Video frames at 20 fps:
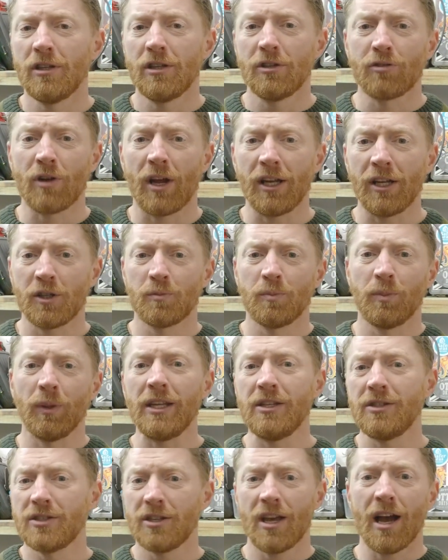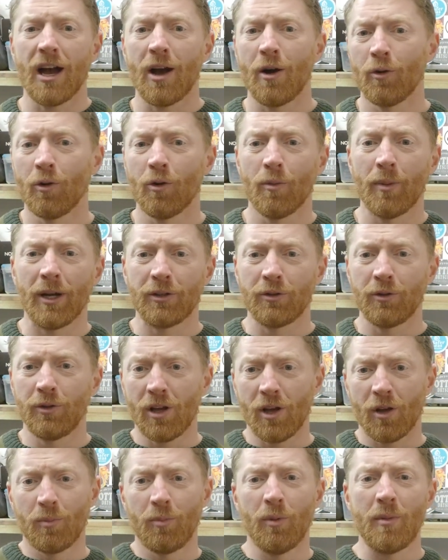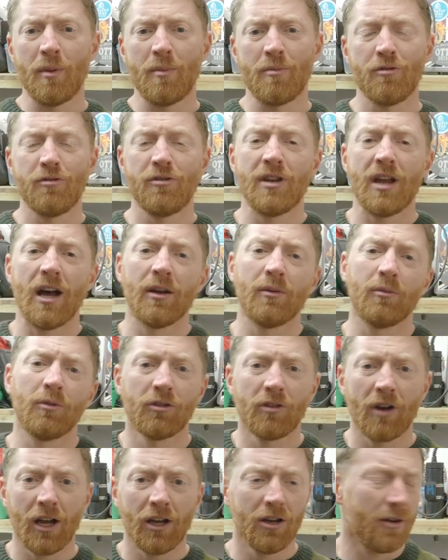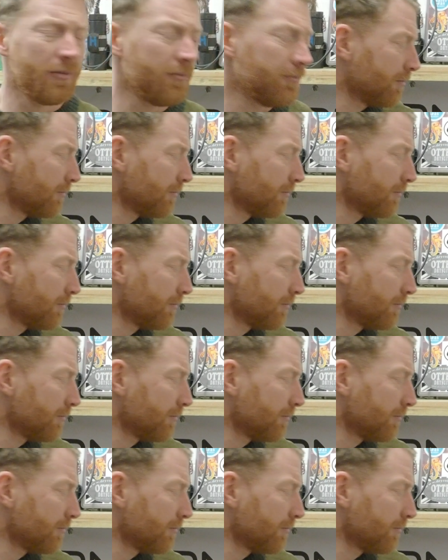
try and explain to you how I'll go about doing it. I'll put my brew down and we'll crack on.